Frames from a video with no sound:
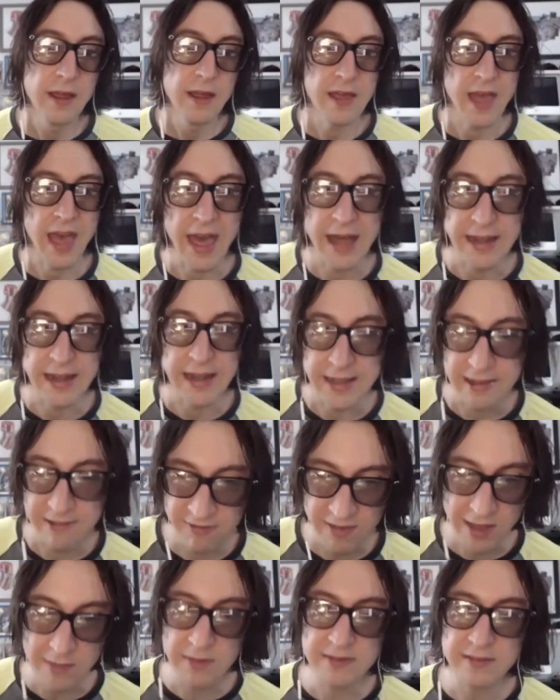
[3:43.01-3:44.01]
And he
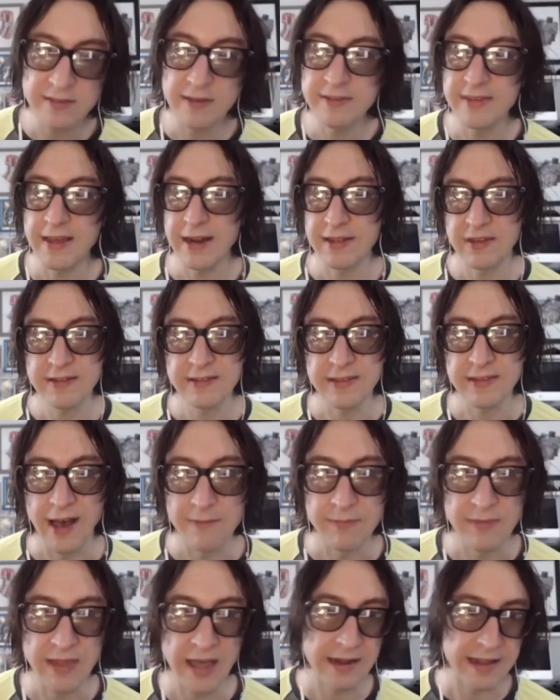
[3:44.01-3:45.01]
famously said at the
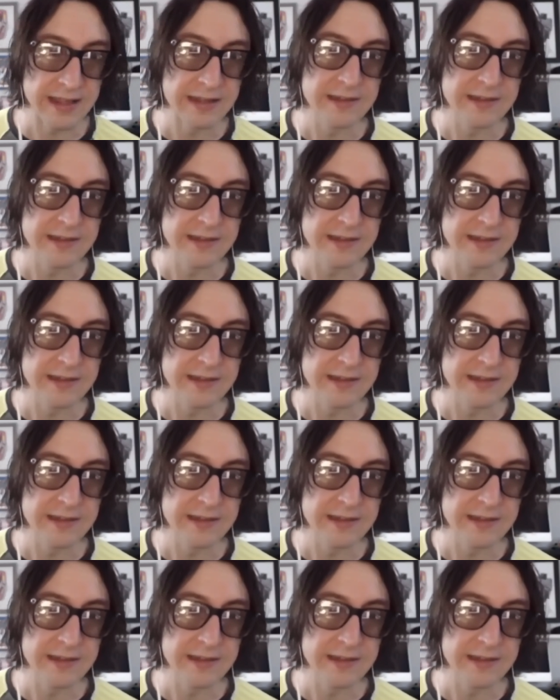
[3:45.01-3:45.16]
time that